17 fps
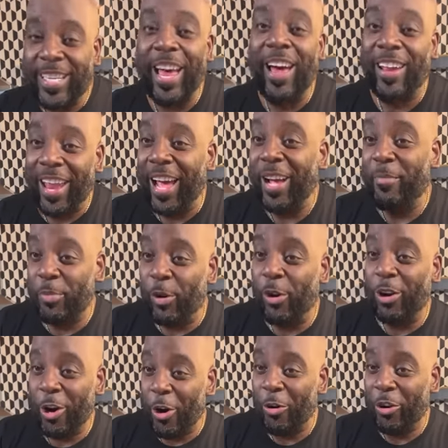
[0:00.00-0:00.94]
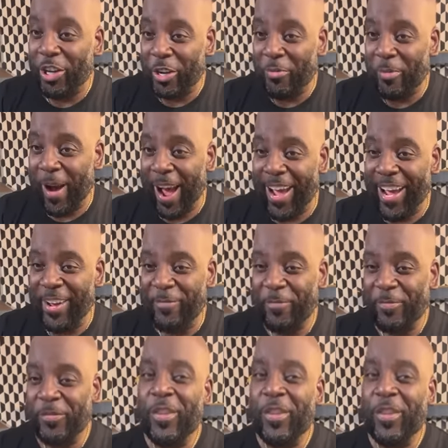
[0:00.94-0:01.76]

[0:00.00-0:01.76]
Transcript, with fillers: sound like bulgogi, right?